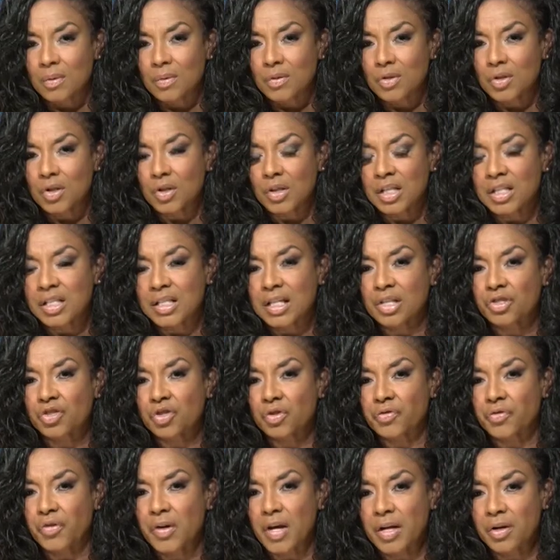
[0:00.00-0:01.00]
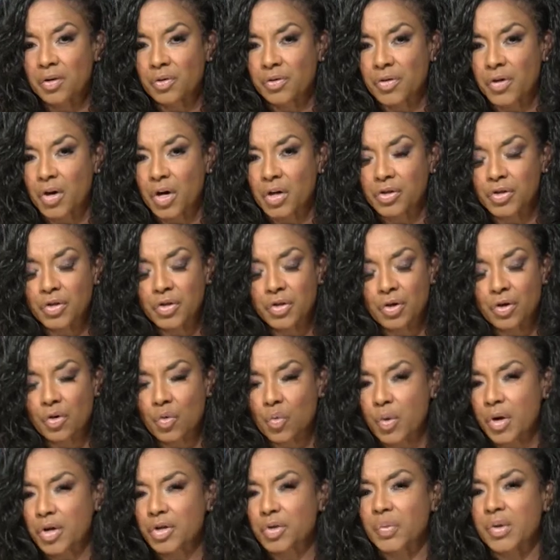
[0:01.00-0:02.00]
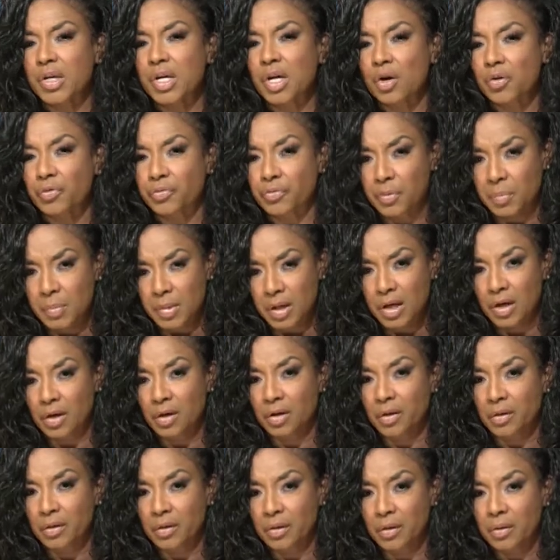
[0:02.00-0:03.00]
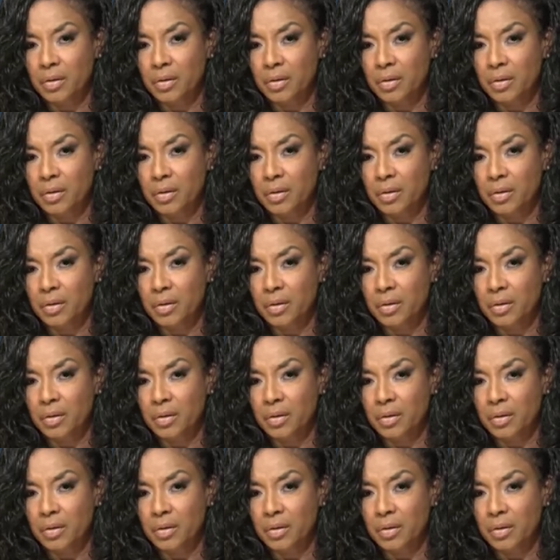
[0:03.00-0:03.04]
So let's get your final thoughts, sir. Where do we go from here?